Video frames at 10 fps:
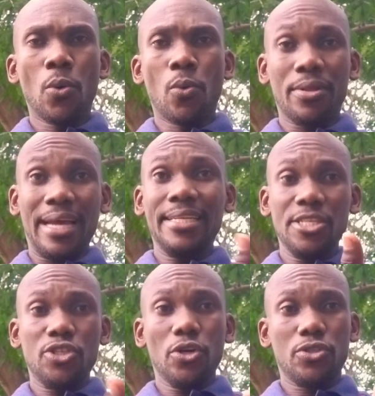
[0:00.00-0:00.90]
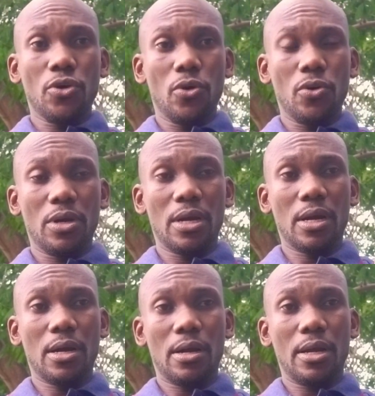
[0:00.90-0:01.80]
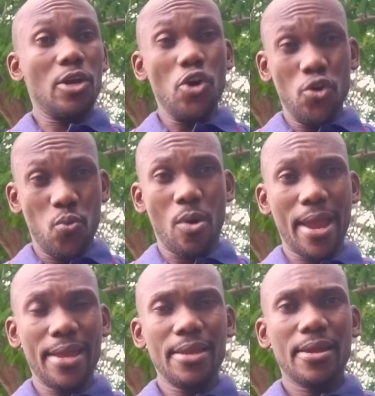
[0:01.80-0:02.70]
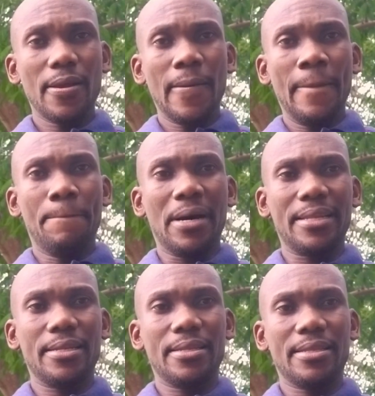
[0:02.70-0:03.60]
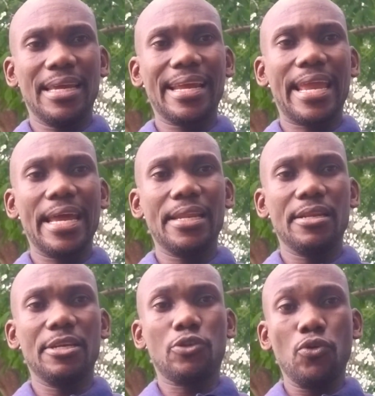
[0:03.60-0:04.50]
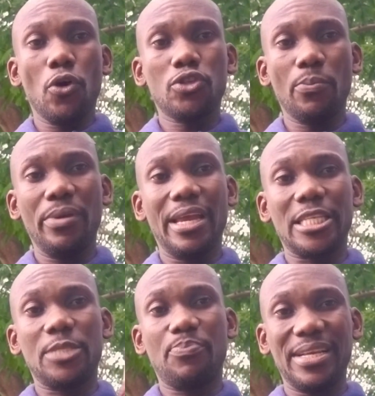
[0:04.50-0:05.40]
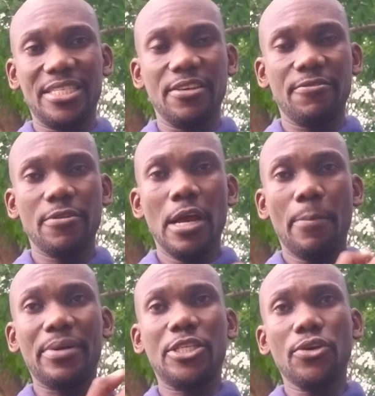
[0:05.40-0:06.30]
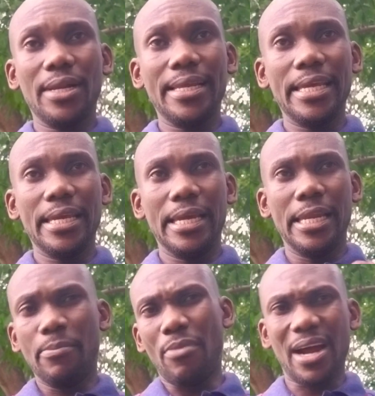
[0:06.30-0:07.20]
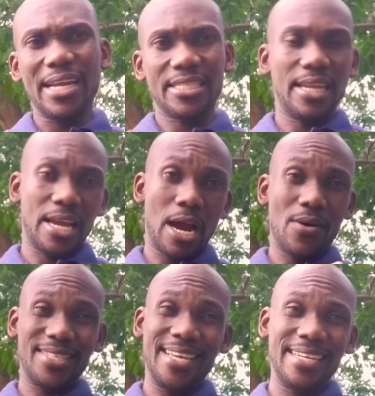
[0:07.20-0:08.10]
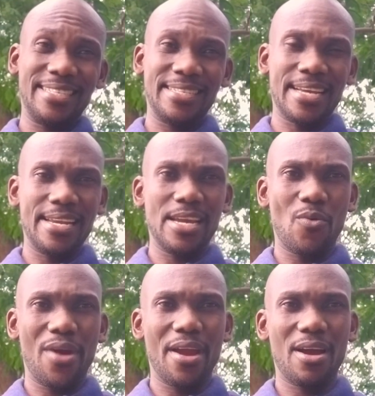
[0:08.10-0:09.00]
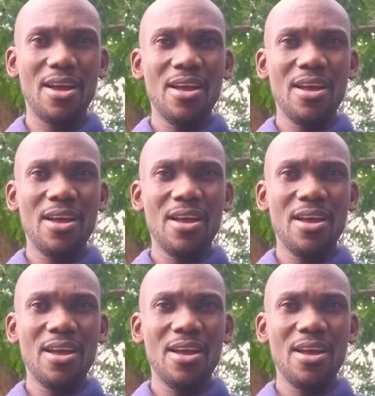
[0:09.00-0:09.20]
Well, that is also a good way, but then again, it could also be expensive, particularly in a market like ours here in Tanzania, where